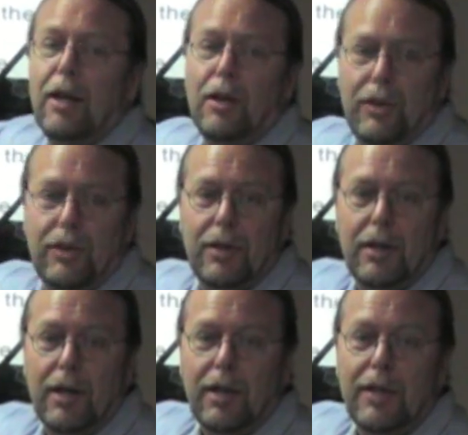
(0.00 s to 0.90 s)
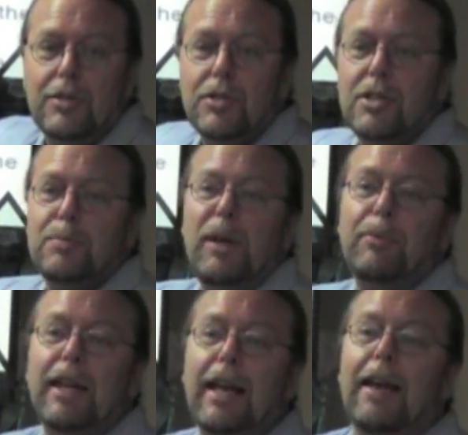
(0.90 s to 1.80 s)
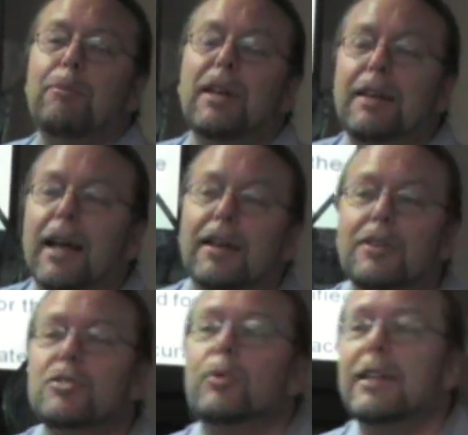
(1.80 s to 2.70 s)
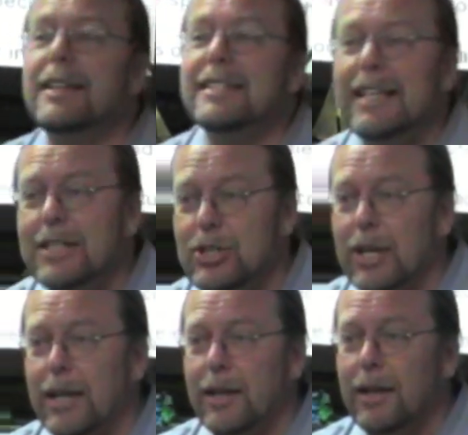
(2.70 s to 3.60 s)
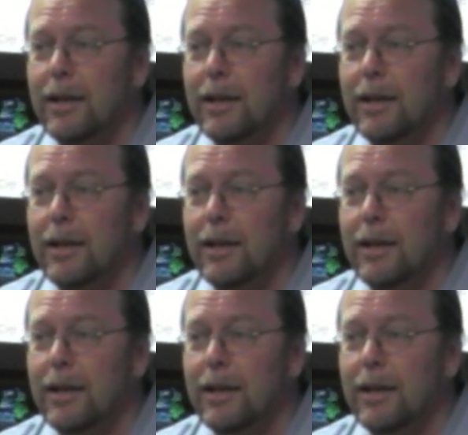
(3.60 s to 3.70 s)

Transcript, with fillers: health. These are just people that haven't been diagnosed with a disease yet.